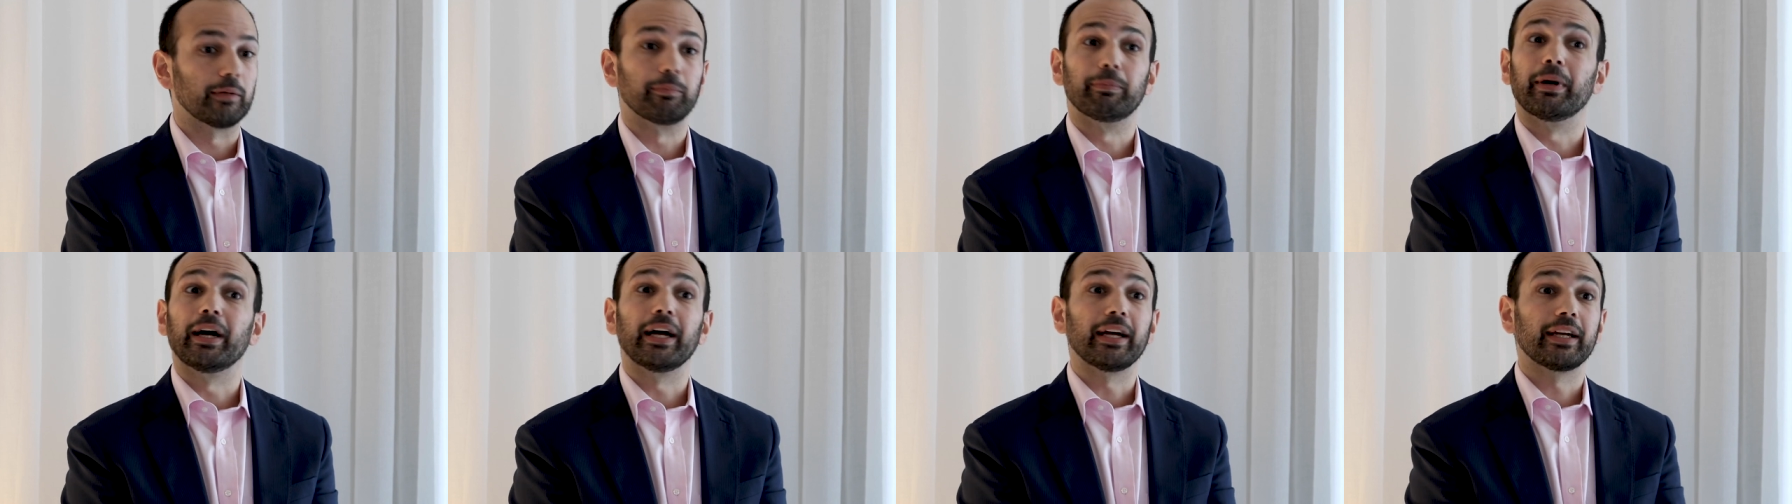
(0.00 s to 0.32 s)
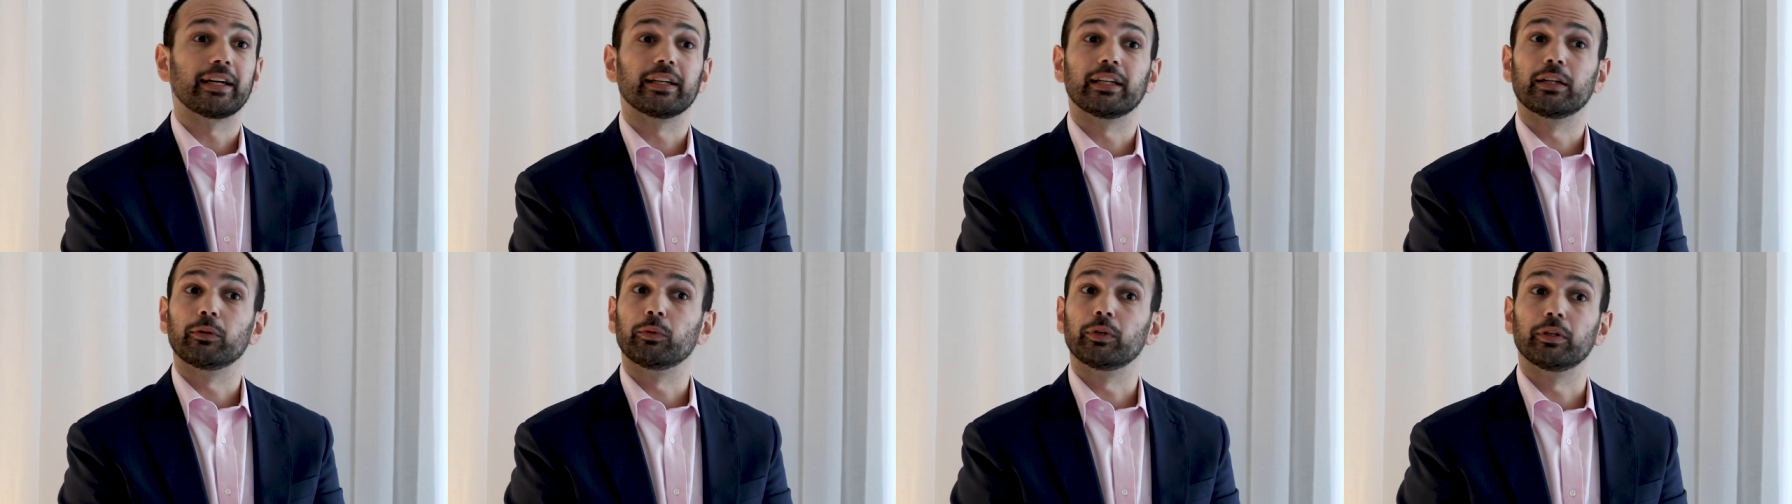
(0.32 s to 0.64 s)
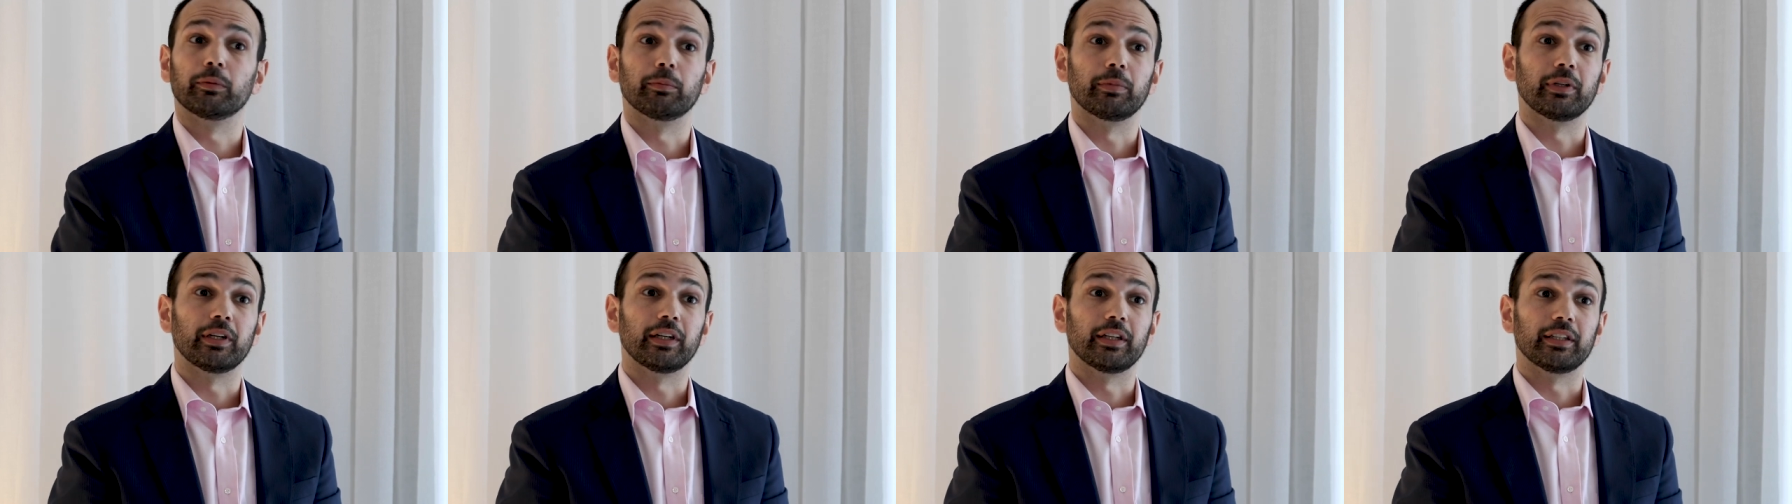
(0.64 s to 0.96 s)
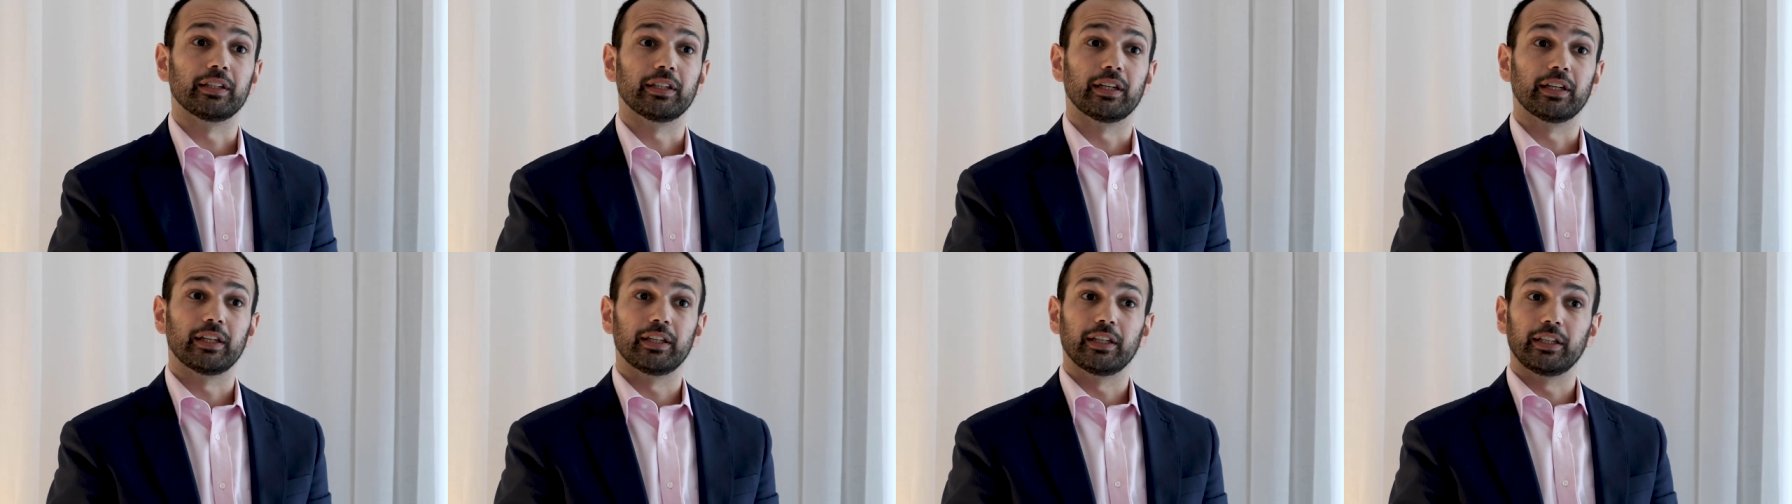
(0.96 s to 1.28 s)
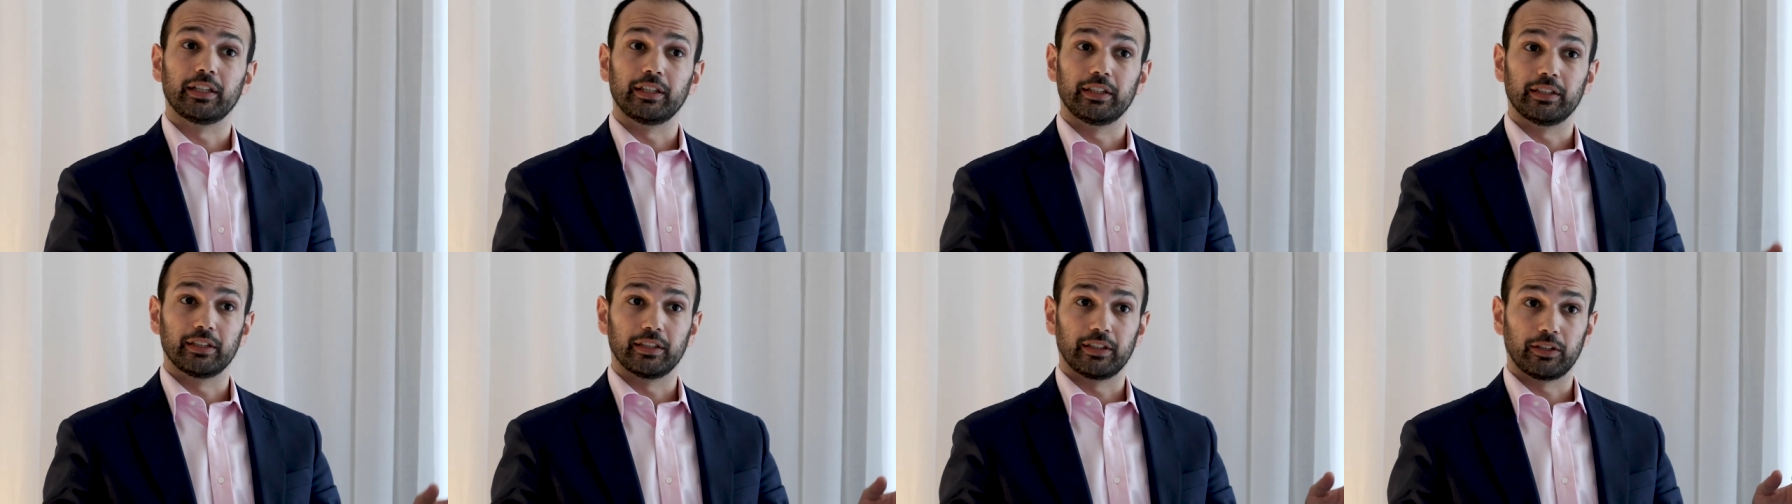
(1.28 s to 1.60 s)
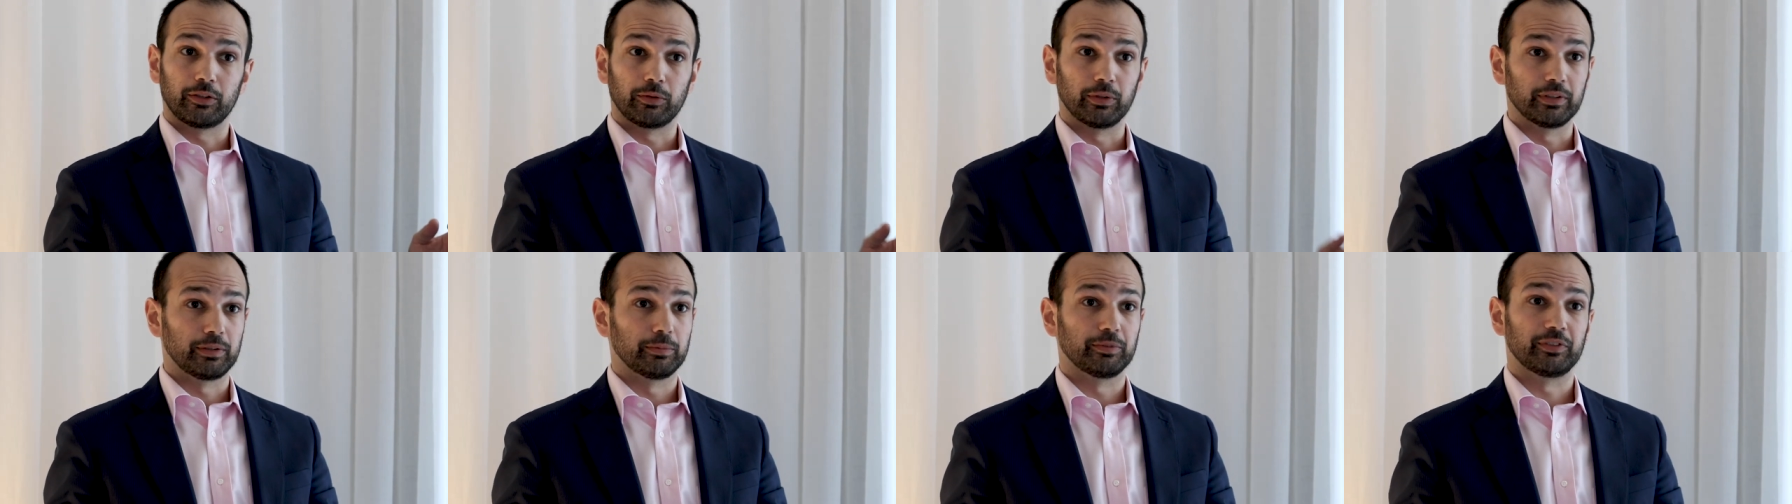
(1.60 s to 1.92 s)
a bank and I want to buy a, a
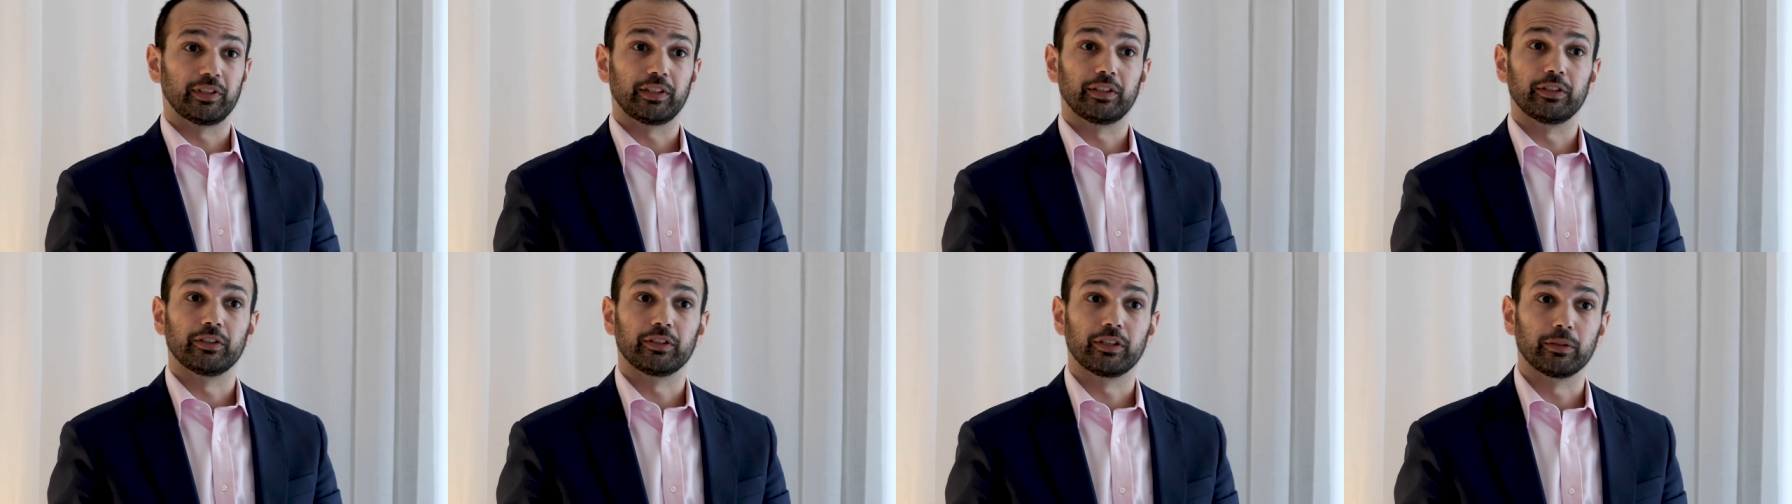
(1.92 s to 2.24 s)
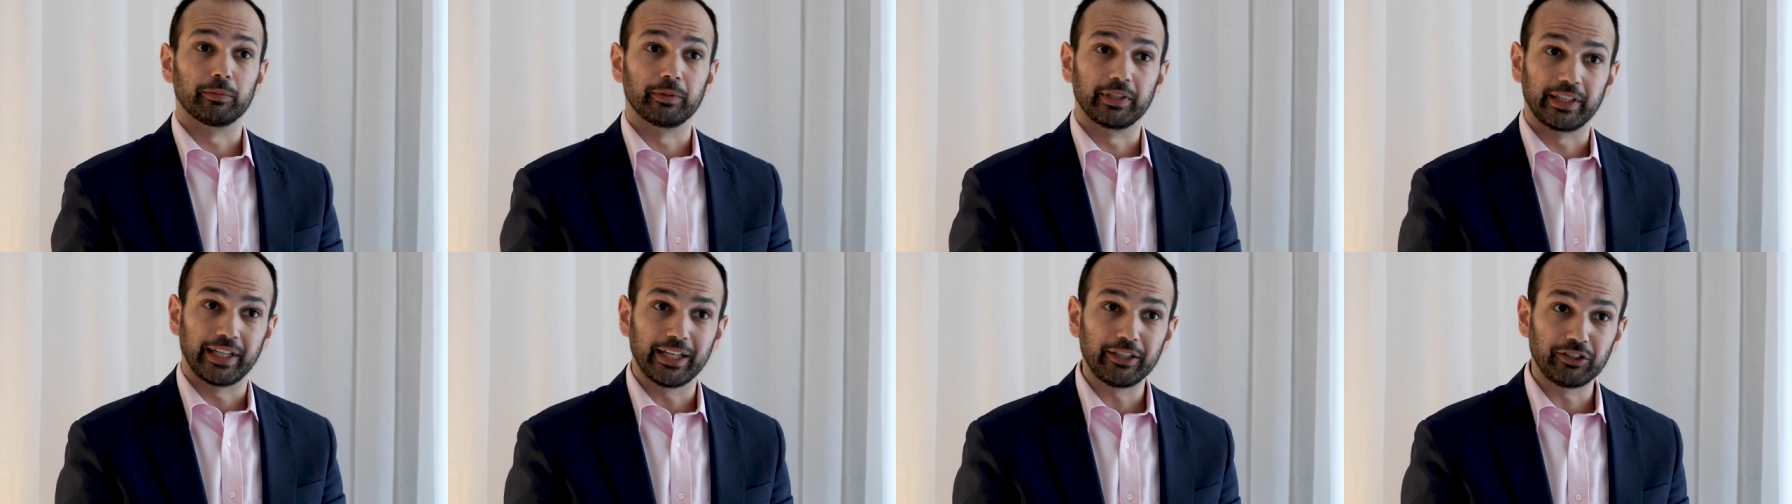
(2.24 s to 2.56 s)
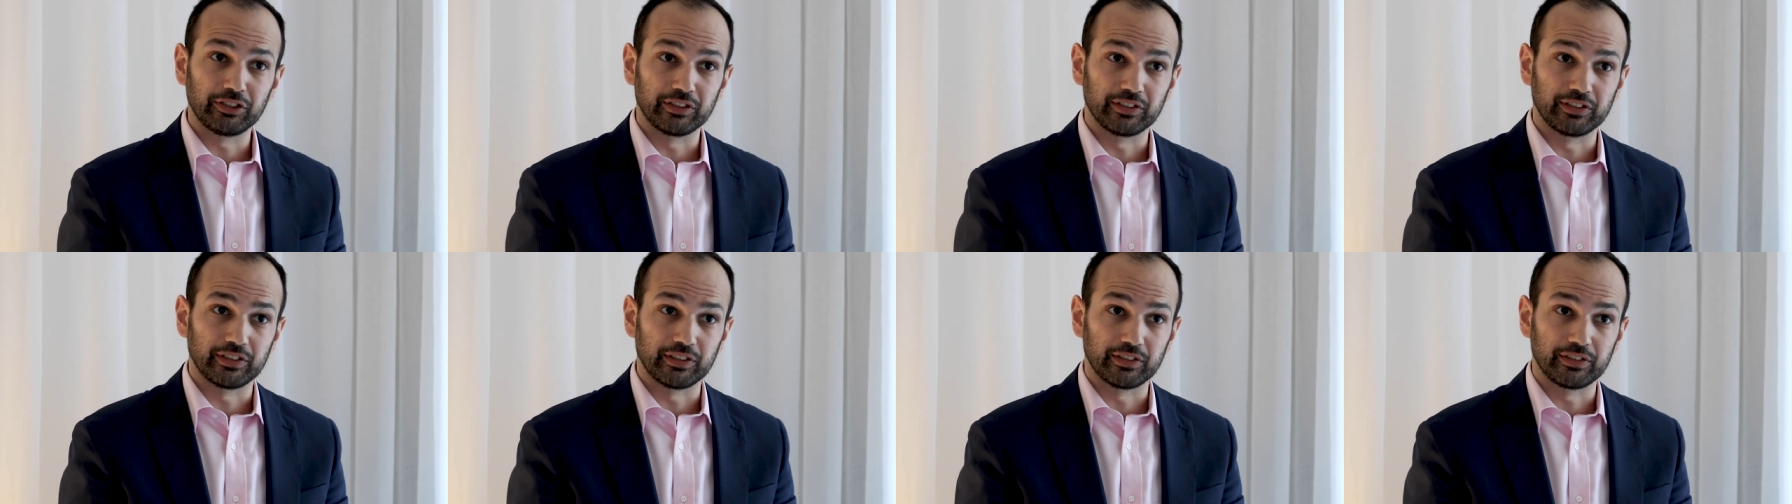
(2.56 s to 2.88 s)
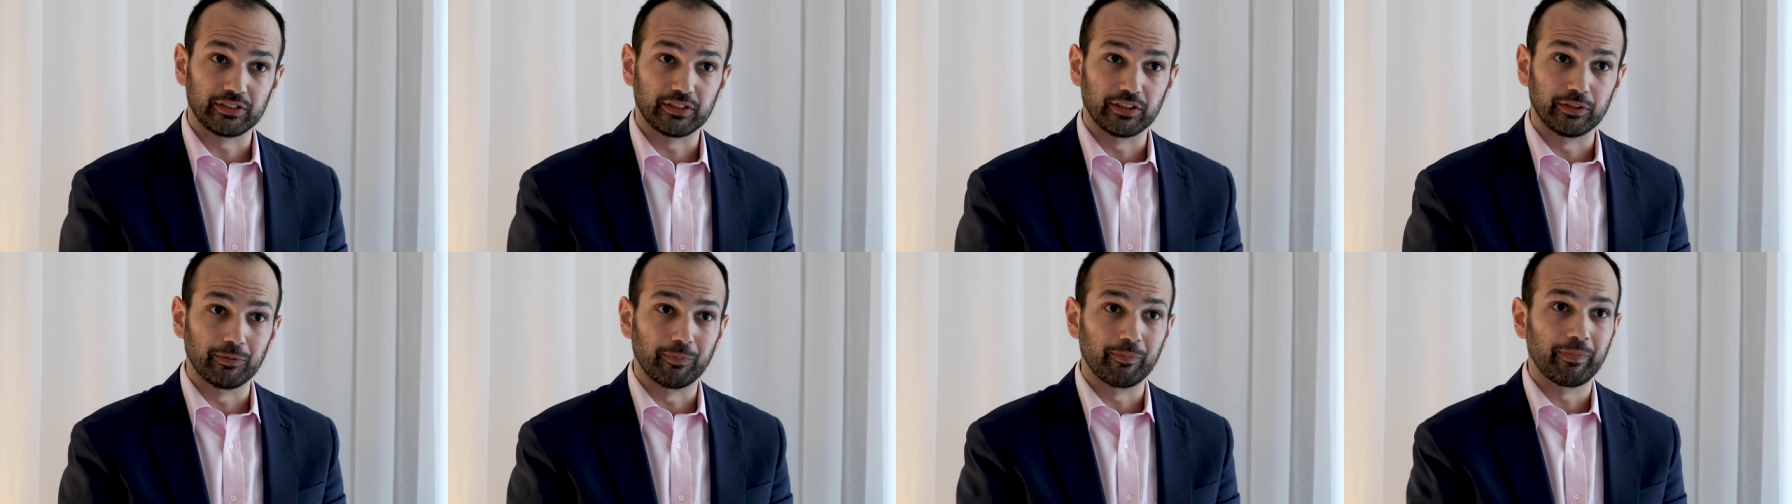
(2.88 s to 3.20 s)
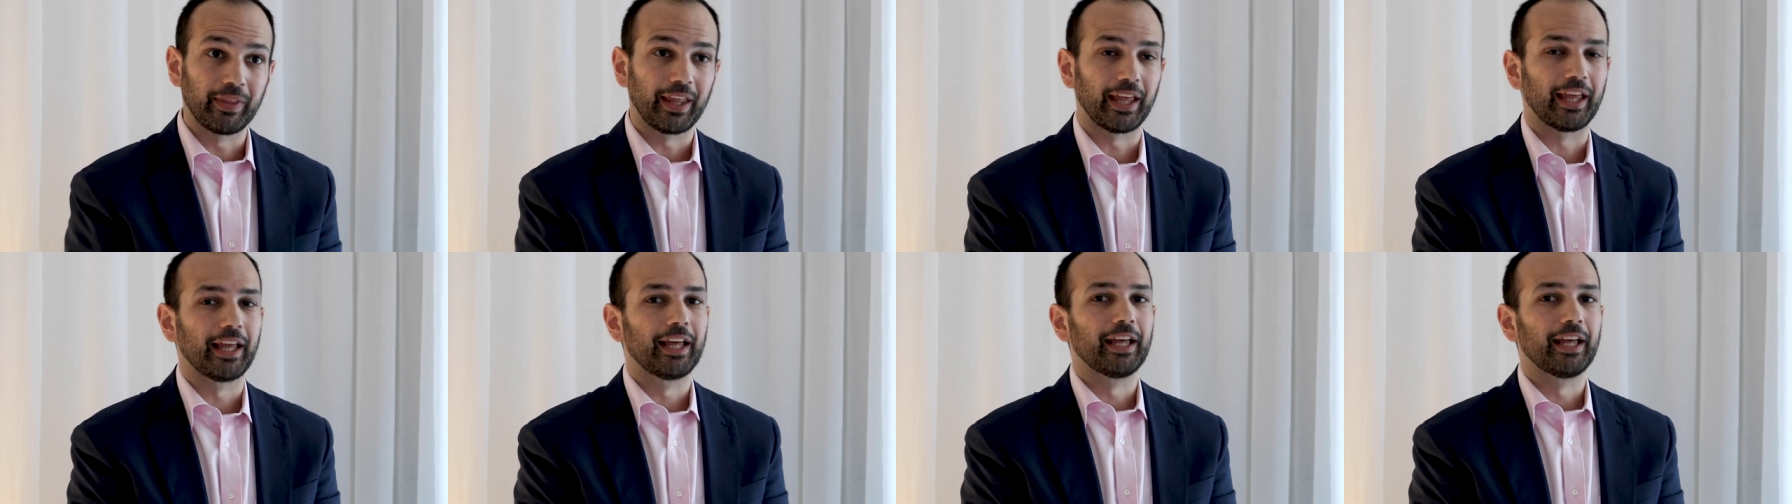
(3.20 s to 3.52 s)
quantum secured communication system,